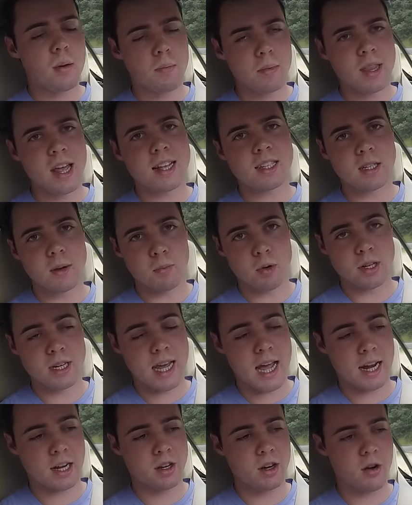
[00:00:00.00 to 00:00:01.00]
But that's to
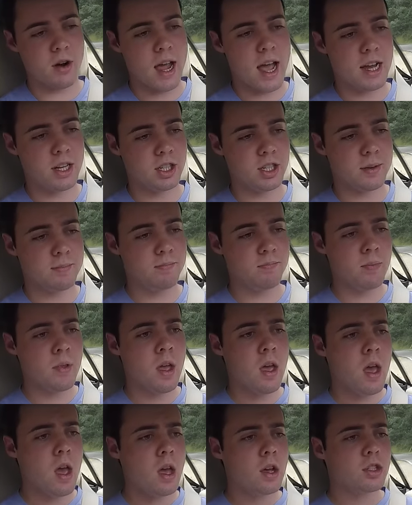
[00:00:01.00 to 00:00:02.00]
protect your engine.
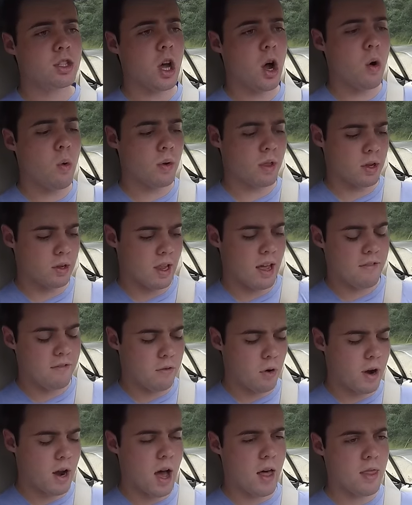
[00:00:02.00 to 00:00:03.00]
So with your left
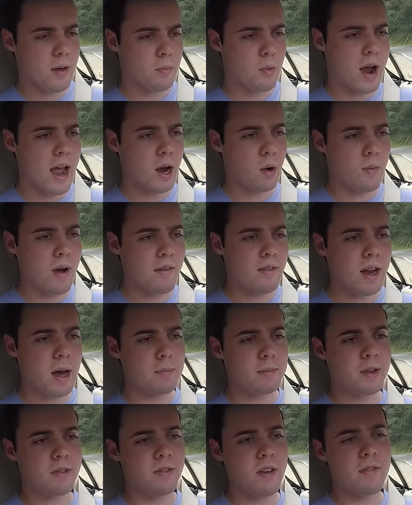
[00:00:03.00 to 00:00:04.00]
foot on the brake, rev it
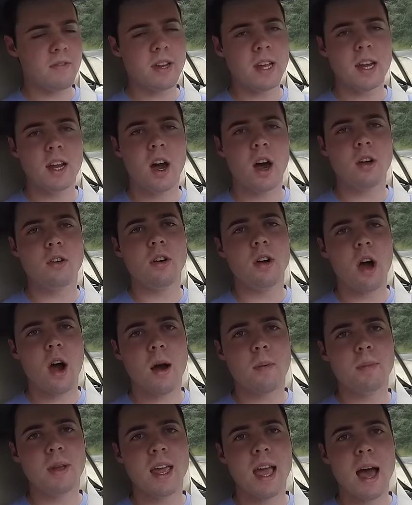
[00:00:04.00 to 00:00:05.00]
up to 1500
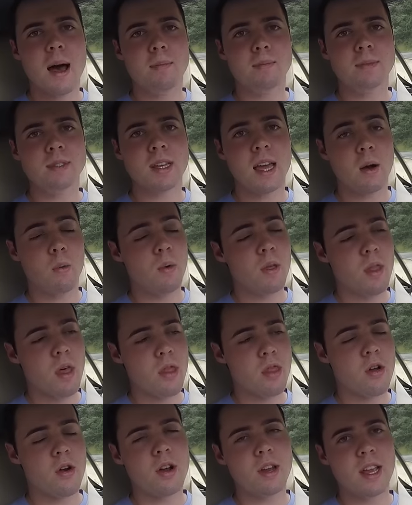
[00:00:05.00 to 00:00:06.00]
RPMs, and when the
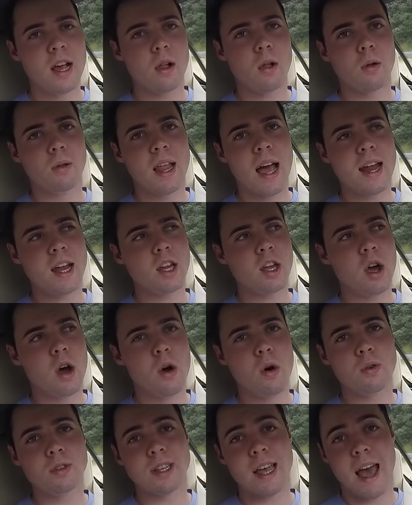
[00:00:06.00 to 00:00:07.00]
third yellow light
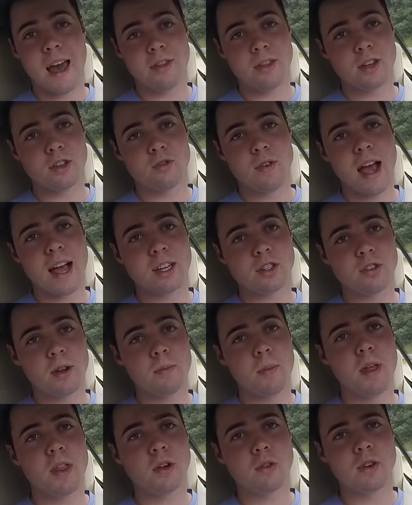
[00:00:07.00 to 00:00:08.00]
goes at the drag
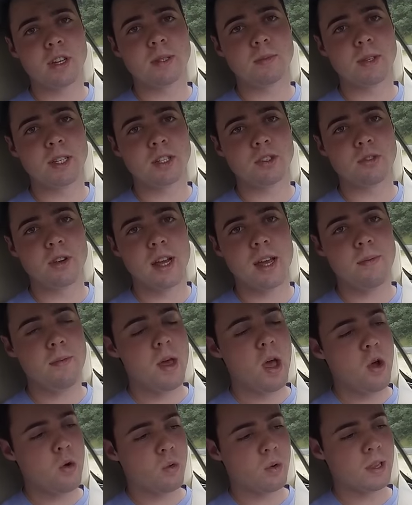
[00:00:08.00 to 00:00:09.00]
strip on the Christmas tree,
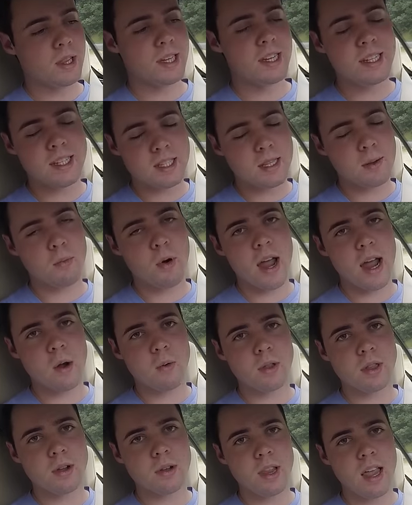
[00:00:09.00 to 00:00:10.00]
release the brake
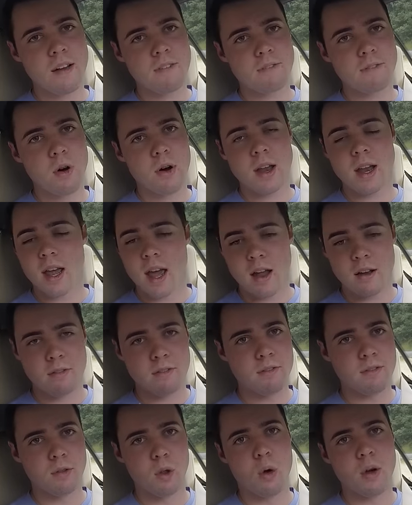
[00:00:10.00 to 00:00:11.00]
with your left foot and
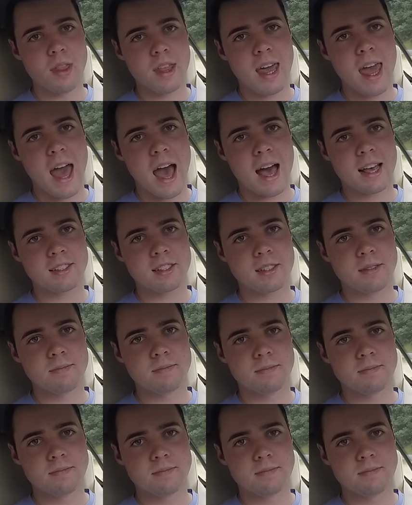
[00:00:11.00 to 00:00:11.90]
floor the gas.